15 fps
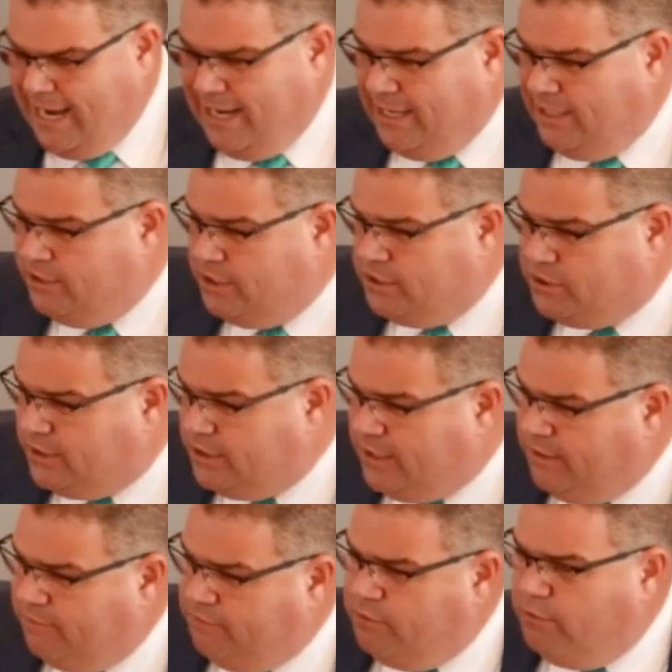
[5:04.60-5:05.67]
just to give
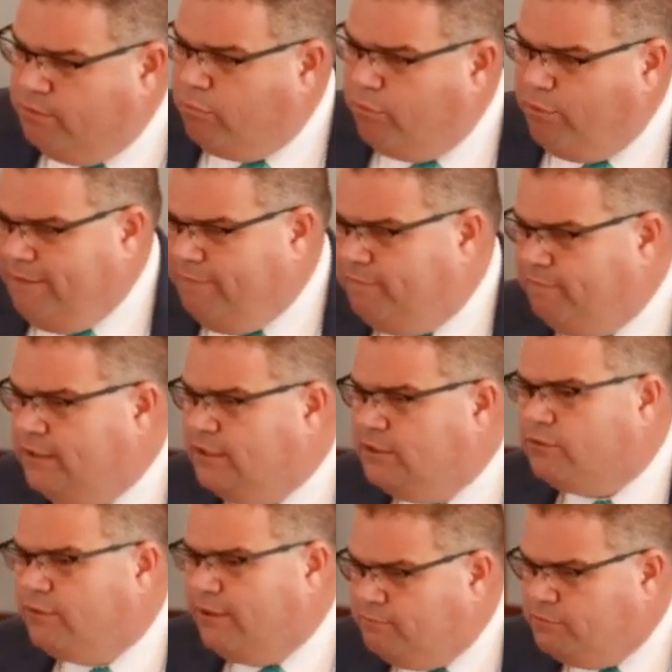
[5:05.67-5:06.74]
you a brief
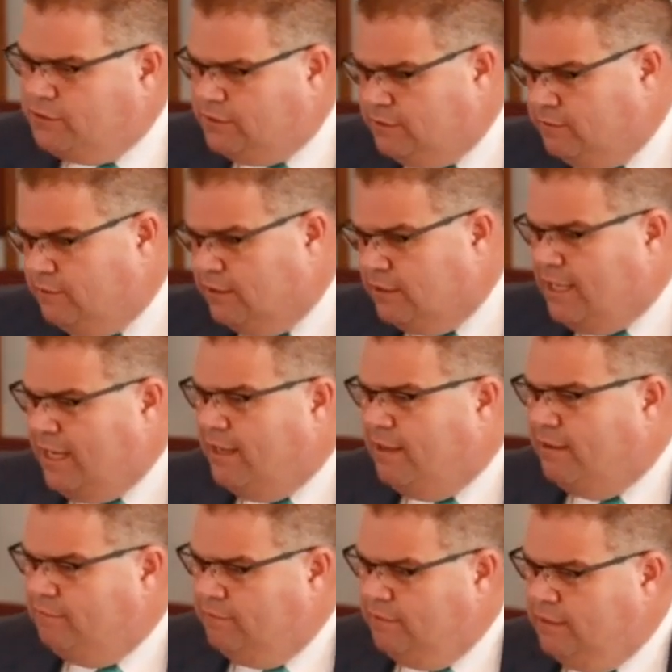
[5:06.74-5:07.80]
description again,
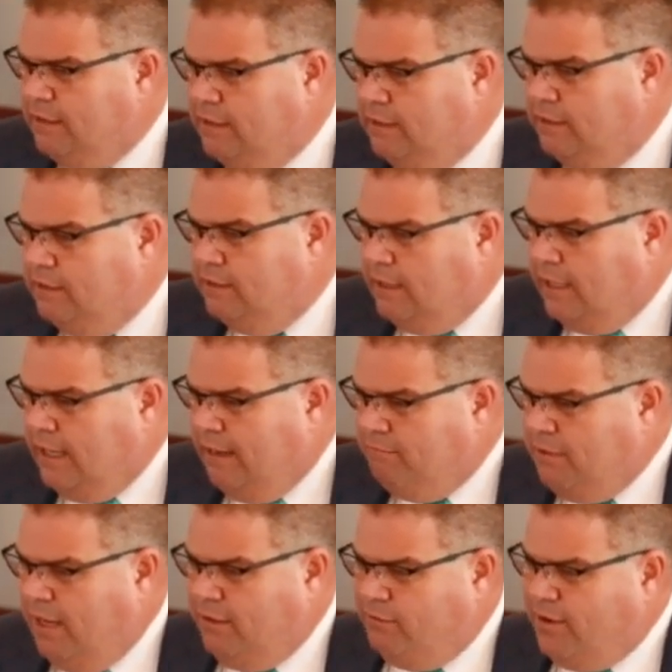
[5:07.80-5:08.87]
I'm
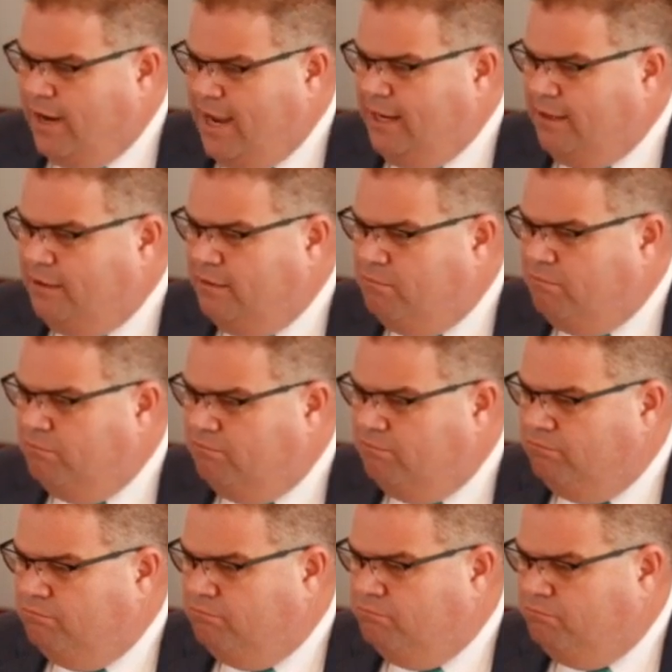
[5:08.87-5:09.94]
not trying to
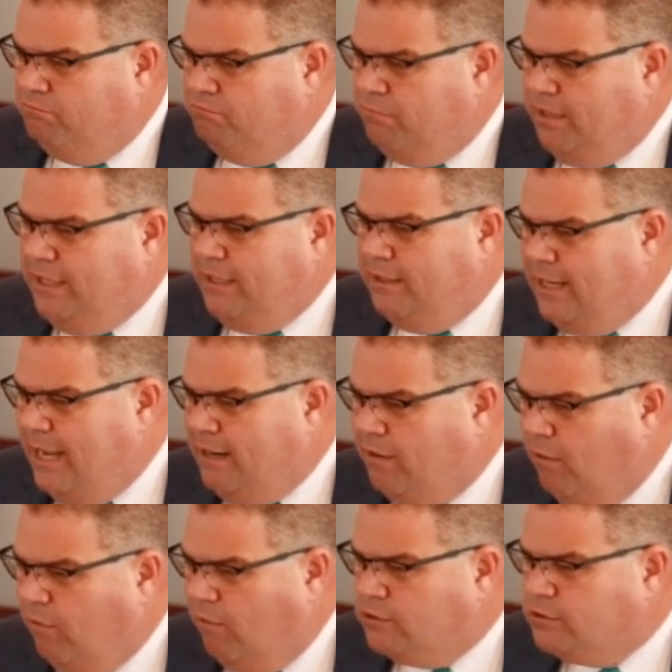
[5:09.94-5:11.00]
beat a dead
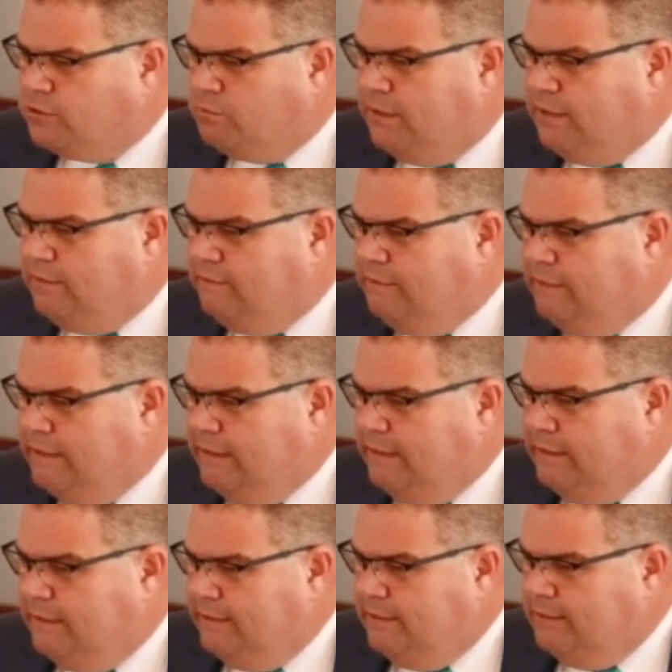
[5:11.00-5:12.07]
horse, but
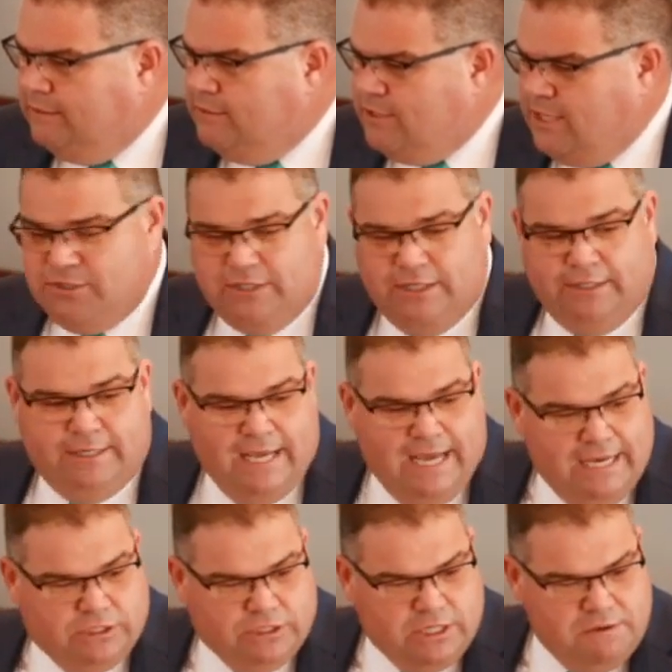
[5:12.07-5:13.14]
uh, just in case
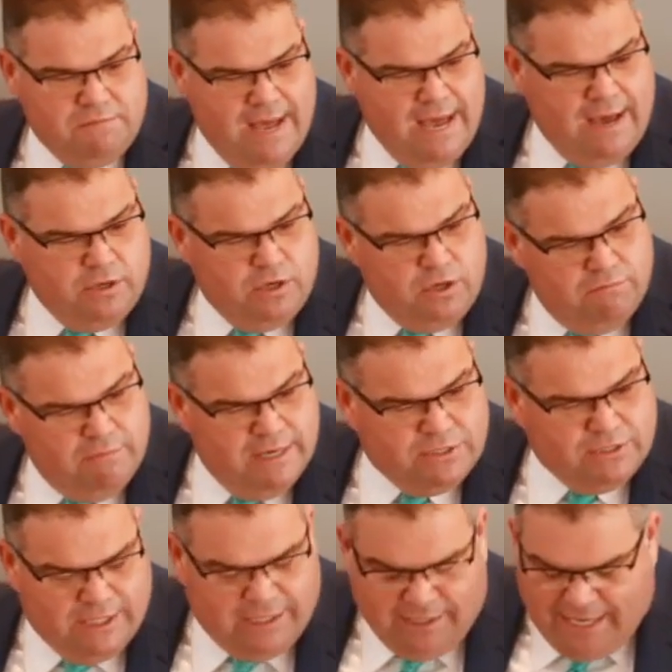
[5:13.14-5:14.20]
somehow you missed
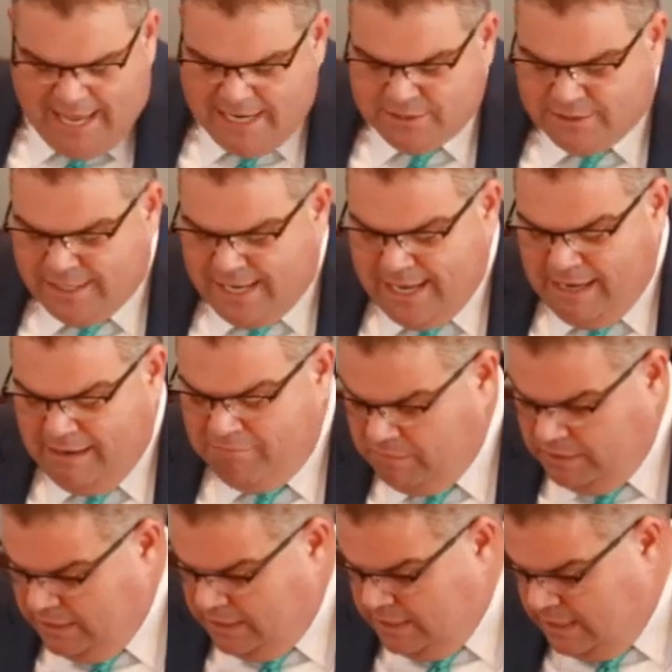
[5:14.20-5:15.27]
it last time
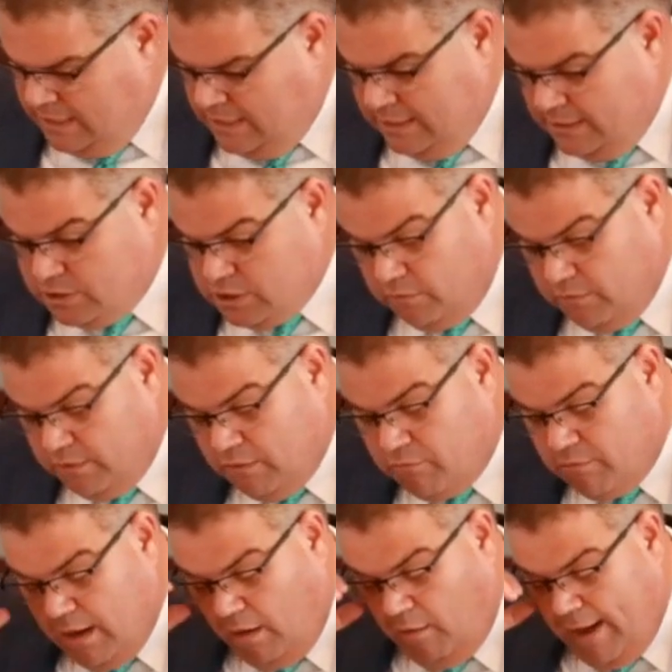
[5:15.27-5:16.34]
so that we
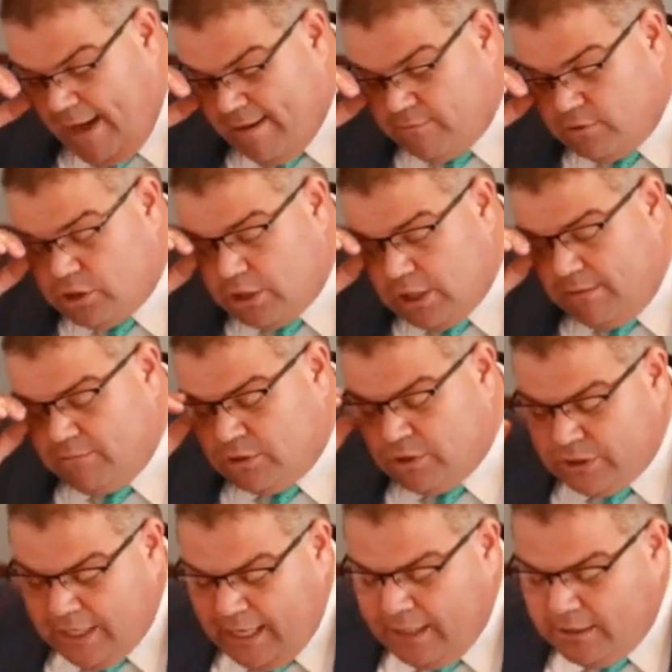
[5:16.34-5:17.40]
all have some
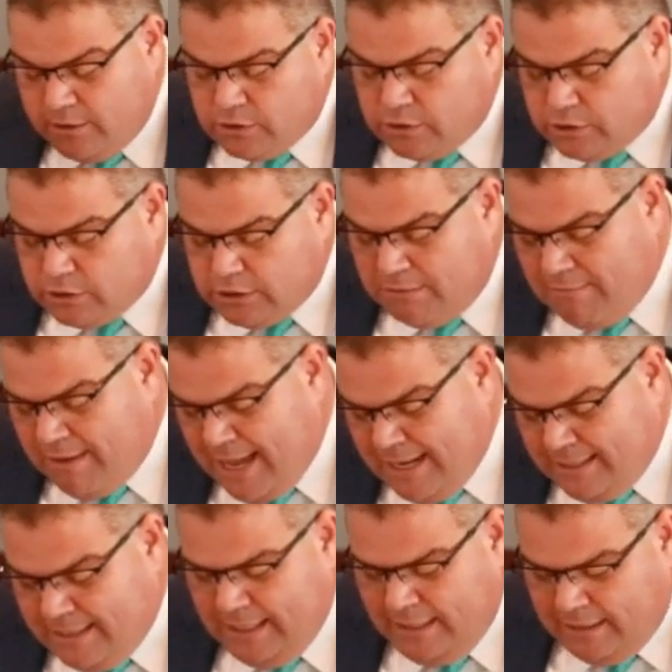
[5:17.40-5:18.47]
sense or some
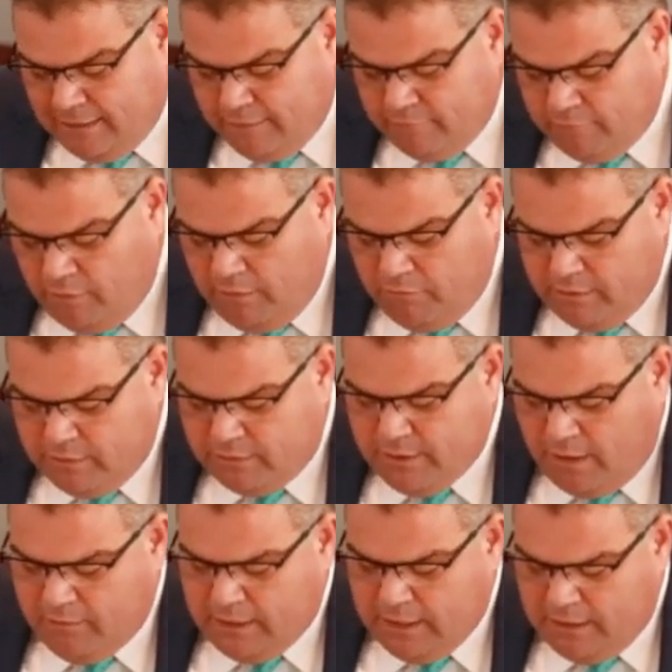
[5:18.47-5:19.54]
idea of what we're
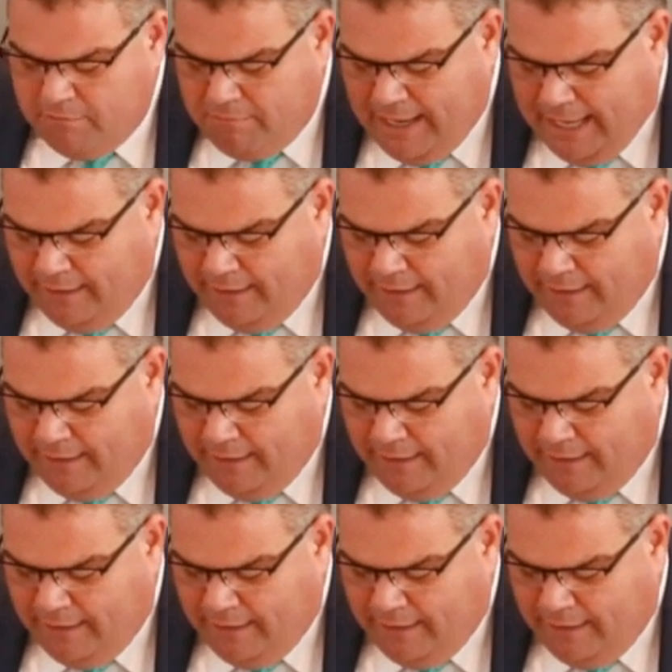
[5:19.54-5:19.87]
talking about.